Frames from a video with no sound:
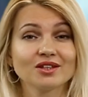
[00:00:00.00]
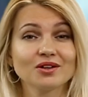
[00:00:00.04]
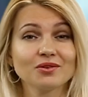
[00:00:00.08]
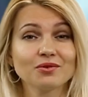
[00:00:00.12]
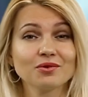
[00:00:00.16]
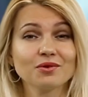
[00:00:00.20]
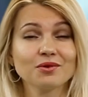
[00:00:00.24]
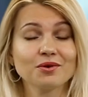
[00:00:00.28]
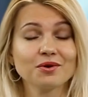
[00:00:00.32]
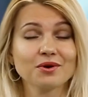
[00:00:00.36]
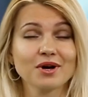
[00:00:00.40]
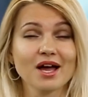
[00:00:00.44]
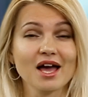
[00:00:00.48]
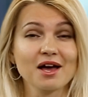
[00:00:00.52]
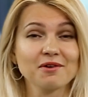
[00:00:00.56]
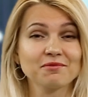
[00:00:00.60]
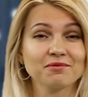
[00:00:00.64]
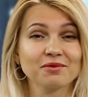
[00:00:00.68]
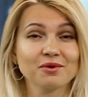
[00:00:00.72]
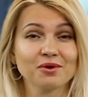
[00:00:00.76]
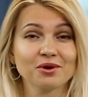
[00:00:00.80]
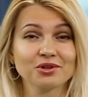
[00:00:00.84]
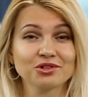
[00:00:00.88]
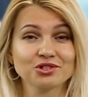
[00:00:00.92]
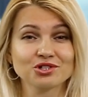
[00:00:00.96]
You
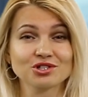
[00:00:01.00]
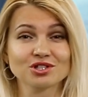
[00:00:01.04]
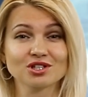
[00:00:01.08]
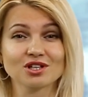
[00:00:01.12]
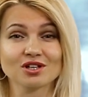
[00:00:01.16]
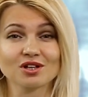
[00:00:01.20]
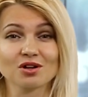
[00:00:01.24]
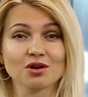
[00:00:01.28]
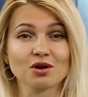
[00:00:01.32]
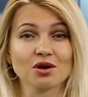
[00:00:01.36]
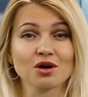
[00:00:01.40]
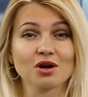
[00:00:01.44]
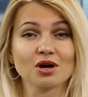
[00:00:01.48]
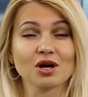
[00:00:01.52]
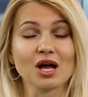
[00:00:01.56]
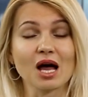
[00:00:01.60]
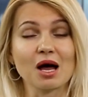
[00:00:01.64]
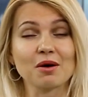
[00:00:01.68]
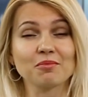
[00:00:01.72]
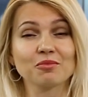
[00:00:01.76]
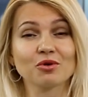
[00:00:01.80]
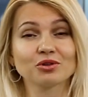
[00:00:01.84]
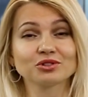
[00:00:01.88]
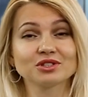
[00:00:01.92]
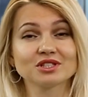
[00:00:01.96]
have watched the
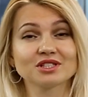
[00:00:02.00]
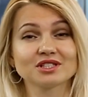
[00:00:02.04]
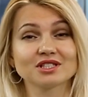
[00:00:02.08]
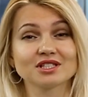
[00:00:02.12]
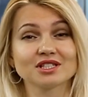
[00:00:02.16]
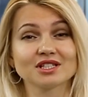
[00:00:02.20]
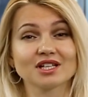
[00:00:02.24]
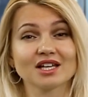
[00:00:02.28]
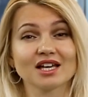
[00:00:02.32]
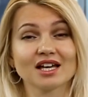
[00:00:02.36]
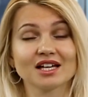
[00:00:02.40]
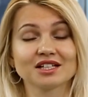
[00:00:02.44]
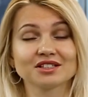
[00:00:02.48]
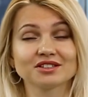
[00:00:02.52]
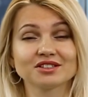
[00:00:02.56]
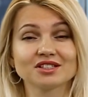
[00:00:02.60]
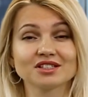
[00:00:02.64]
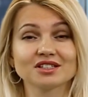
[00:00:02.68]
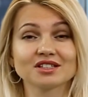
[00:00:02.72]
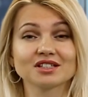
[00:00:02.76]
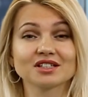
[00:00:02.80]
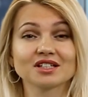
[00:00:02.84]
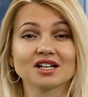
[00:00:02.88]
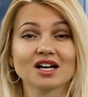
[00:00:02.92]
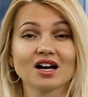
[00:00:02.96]
commodity and
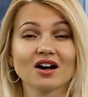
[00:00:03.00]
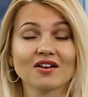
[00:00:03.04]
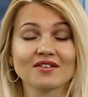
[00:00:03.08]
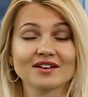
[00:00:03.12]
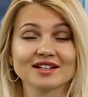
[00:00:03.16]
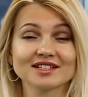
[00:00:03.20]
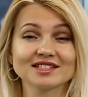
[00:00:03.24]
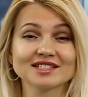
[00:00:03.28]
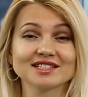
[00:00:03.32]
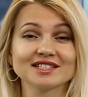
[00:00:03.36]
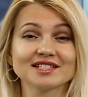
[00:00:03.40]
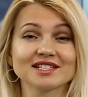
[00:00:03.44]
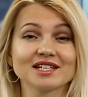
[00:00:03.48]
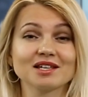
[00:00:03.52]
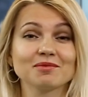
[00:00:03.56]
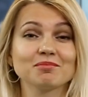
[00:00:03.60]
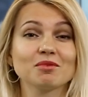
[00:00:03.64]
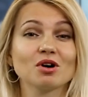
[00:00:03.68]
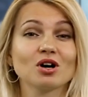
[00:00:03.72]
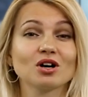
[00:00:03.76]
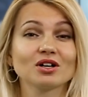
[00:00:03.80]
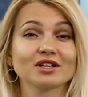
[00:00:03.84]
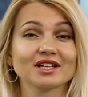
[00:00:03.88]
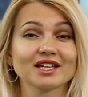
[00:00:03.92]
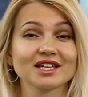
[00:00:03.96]
currency
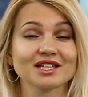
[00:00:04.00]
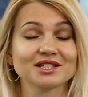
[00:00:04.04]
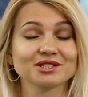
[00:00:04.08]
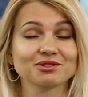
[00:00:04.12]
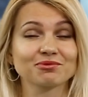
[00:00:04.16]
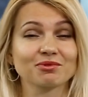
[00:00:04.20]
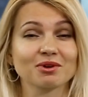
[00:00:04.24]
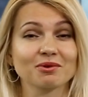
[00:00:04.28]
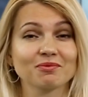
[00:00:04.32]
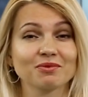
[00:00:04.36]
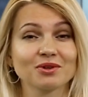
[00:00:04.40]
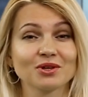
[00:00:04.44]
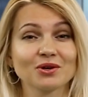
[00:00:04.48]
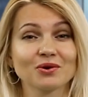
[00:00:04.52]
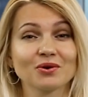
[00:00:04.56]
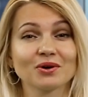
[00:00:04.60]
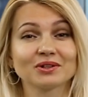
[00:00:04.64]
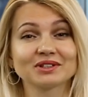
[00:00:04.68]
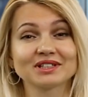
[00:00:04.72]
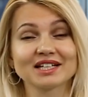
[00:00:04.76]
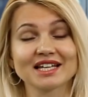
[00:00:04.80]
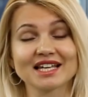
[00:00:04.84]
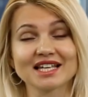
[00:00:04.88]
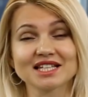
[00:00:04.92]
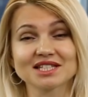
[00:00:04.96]
markets review
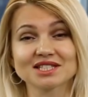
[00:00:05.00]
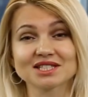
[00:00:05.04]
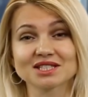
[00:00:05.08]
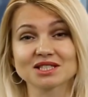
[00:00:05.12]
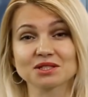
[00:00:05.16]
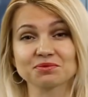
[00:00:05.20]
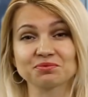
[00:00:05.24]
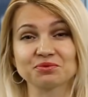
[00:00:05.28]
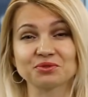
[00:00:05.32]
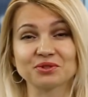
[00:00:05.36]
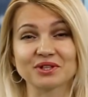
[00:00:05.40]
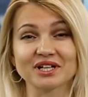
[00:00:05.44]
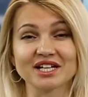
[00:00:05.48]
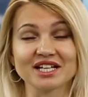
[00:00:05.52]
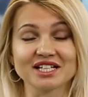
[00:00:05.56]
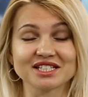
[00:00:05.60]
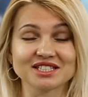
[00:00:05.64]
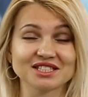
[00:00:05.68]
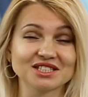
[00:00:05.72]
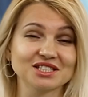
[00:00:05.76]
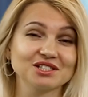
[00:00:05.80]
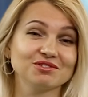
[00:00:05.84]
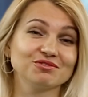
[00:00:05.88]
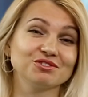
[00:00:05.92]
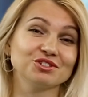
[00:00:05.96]
on the
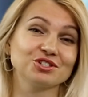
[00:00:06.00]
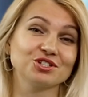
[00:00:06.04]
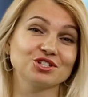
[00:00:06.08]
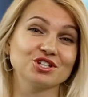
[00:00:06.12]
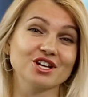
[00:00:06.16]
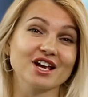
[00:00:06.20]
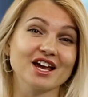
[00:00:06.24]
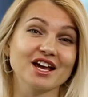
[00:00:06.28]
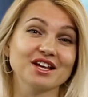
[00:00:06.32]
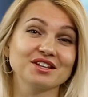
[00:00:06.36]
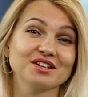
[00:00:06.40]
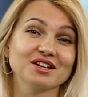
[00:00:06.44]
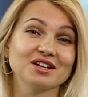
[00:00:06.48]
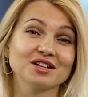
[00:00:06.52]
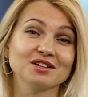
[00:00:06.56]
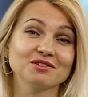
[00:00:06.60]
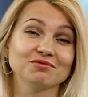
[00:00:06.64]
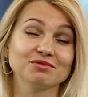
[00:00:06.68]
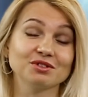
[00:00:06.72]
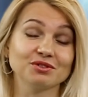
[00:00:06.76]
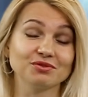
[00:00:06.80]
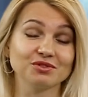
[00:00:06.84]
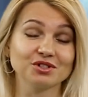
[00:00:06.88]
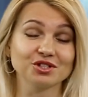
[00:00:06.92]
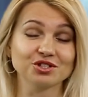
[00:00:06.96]
InstaForex TV channel.
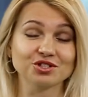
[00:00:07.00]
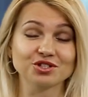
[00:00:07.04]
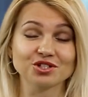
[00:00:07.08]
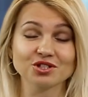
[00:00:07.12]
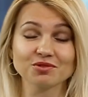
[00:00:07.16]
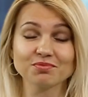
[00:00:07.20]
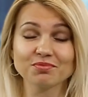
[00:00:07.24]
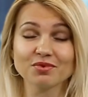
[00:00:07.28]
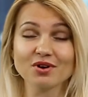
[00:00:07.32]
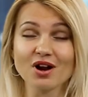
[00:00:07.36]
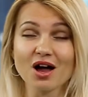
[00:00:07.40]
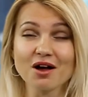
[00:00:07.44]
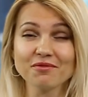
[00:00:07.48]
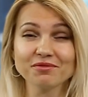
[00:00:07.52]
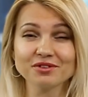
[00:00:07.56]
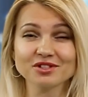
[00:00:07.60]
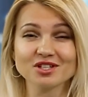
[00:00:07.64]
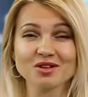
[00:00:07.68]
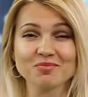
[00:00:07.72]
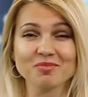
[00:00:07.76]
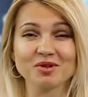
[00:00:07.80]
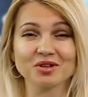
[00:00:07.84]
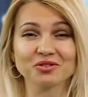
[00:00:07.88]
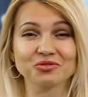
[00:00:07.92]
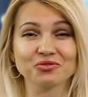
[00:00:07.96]
We wish you
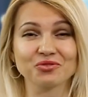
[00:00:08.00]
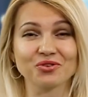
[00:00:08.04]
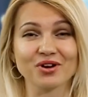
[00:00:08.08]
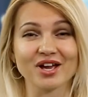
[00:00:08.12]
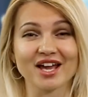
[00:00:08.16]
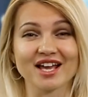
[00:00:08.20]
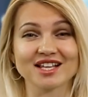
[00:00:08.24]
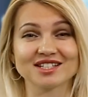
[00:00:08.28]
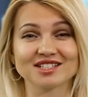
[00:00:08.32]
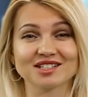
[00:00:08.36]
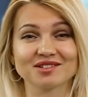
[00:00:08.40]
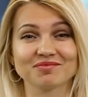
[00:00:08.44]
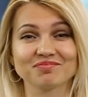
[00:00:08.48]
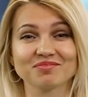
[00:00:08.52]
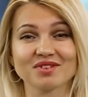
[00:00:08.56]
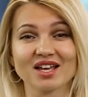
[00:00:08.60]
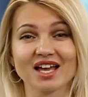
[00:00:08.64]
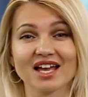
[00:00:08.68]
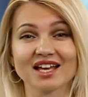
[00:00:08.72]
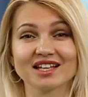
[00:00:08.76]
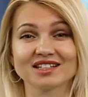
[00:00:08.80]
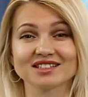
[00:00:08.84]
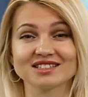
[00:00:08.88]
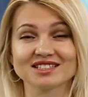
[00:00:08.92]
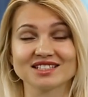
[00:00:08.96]
profitable trading
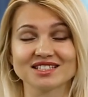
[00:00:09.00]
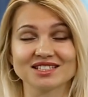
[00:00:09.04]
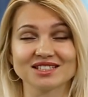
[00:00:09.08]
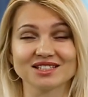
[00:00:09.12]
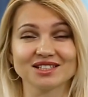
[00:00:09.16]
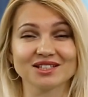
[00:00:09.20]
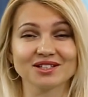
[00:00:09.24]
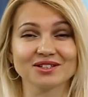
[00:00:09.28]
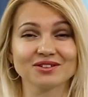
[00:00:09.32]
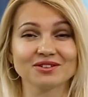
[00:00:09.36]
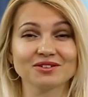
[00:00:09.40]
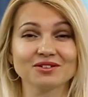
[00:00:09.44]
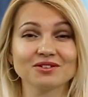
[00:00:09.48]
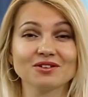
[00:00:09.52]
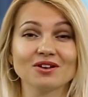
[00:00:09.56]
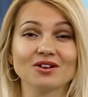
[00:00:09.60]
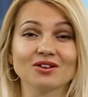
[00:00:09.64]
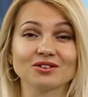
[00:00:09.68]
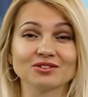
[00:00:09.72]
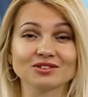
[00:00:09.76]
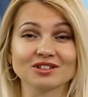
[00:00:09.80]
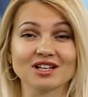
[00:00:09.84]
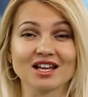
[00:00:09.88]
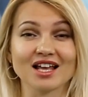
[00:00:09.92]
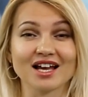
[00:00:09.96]
and see you
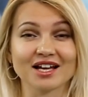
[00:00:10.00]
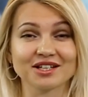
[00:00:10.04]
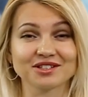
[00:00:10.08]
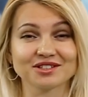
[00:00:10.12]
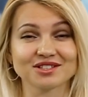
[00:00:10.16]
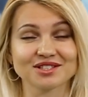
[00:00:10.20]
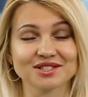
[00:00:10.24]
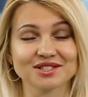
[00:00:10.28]
online